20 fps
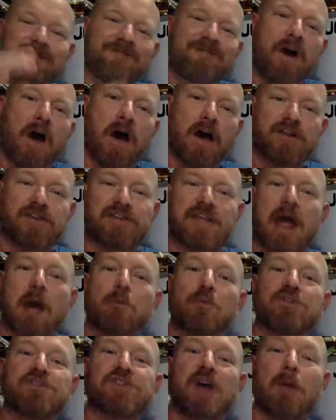first there
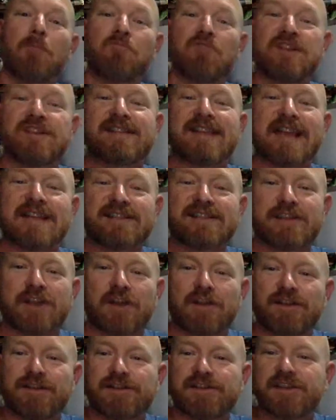was some
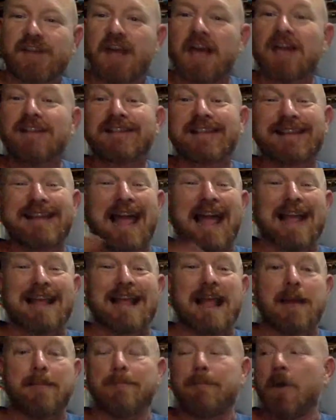resistance to letting
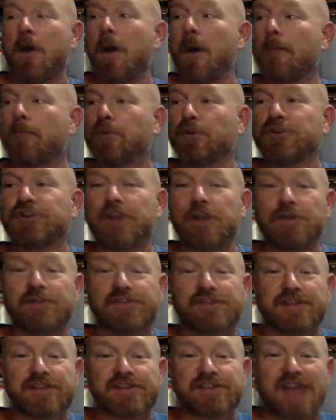him produce
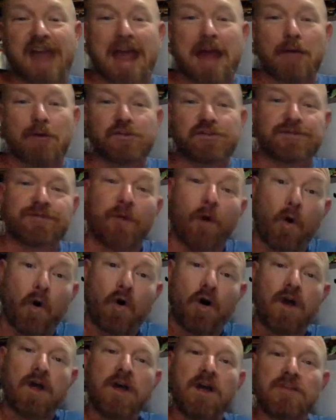the sails
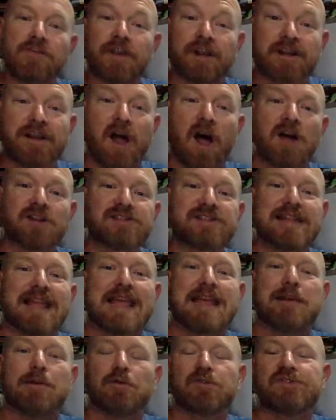for the class
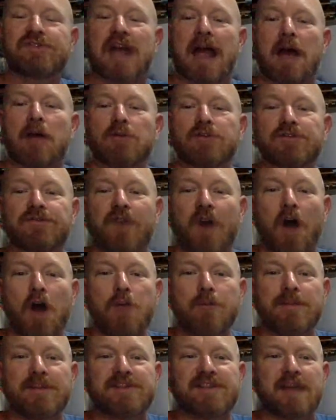legal sails for
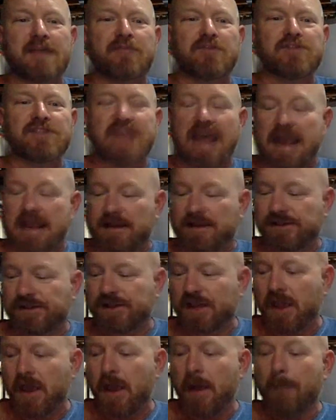Hobie 17s,
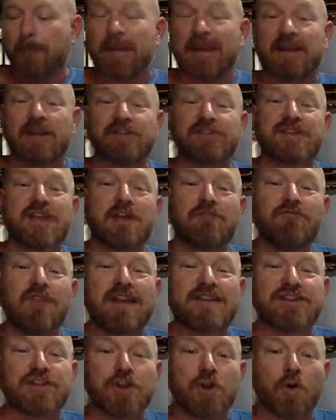because the
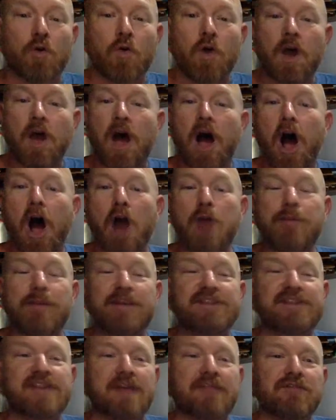original Hobie
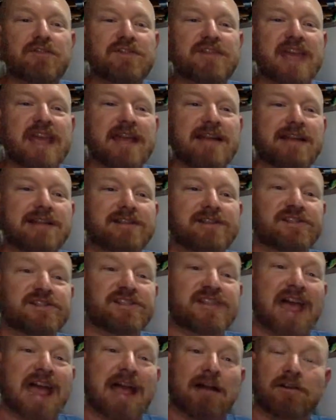17
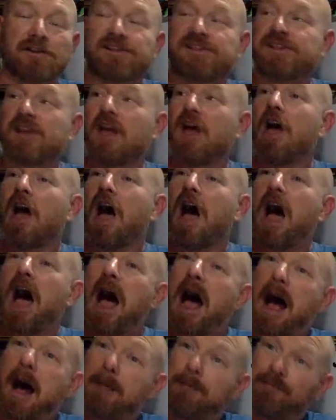sails
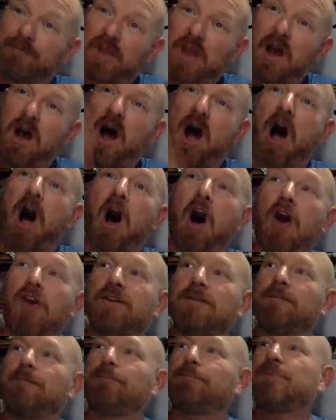aren't
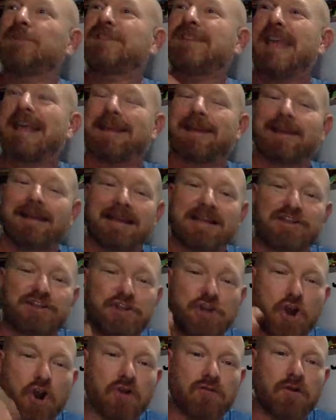particularly
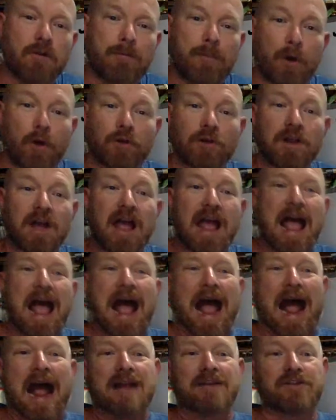durable
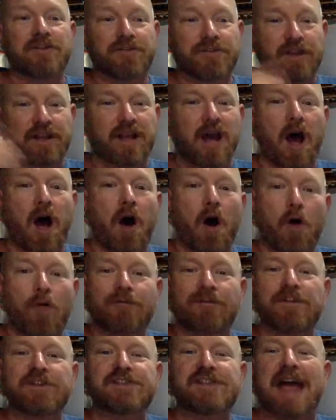and the cut of
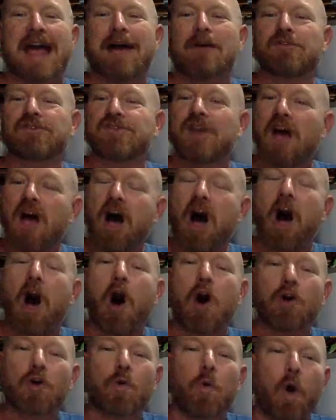the sails
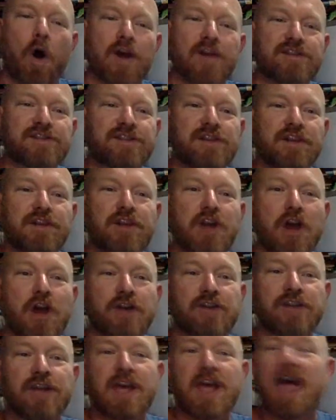aren't quite so
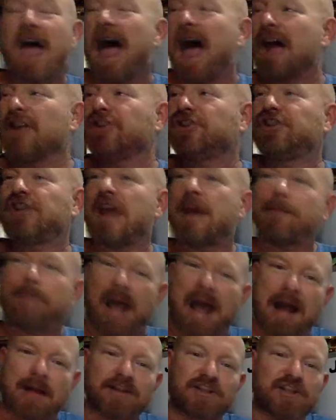good. and Chip
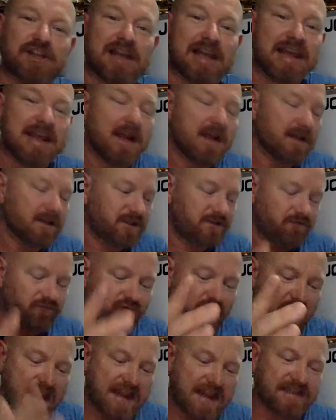actually
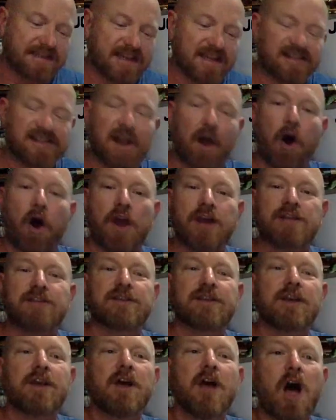redesigned
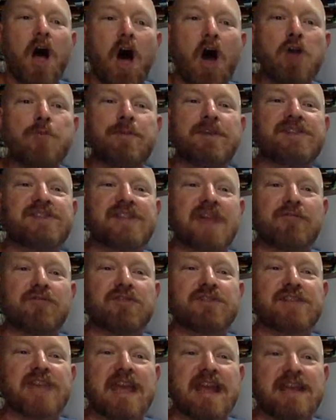Hobie
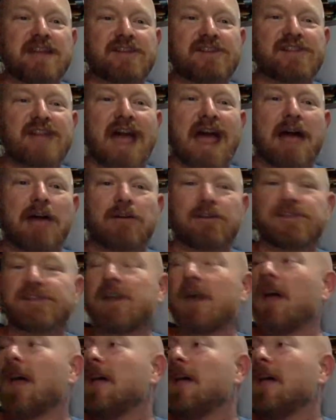17 sails